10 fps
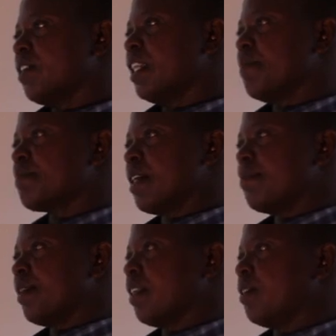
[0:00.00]
Oil lamps are
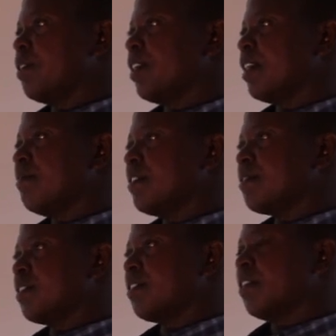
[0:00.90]
many. We have what
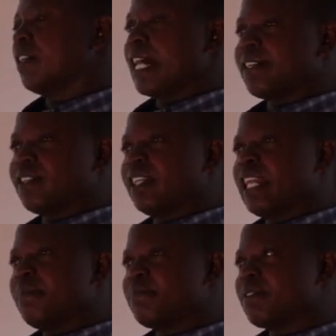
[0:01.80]
we call lantern
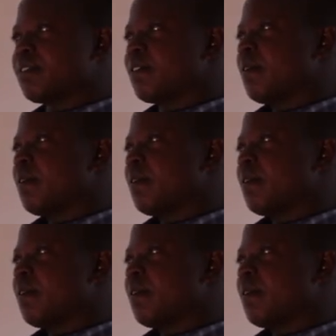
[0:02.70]
lamps.